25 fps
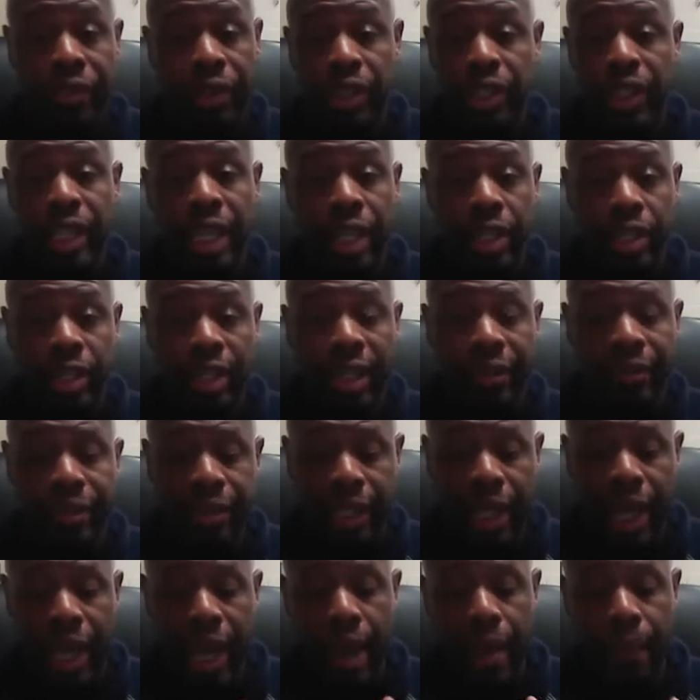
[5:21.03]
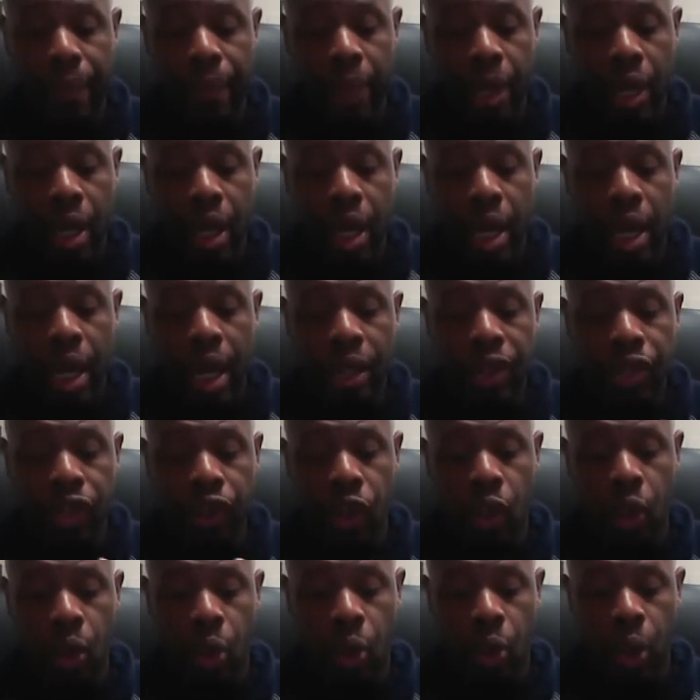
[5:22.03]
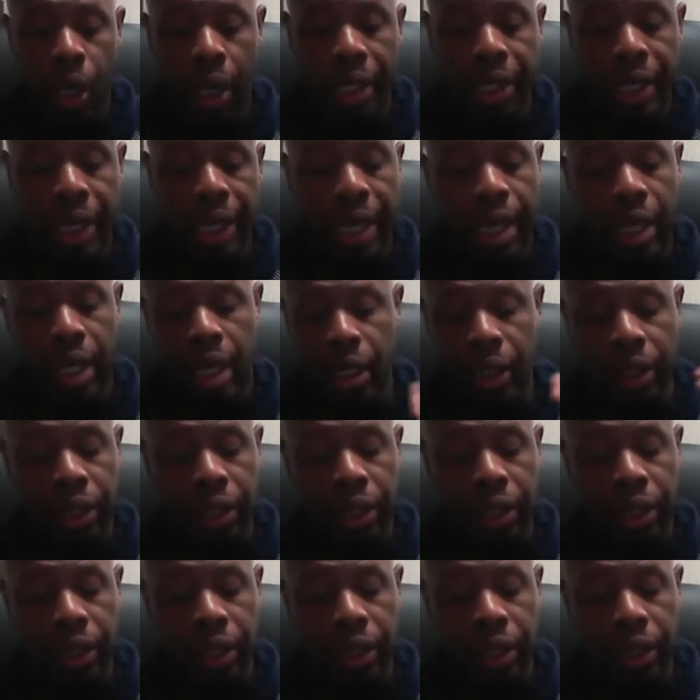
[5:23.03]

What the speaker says: sake of saving time. And so again,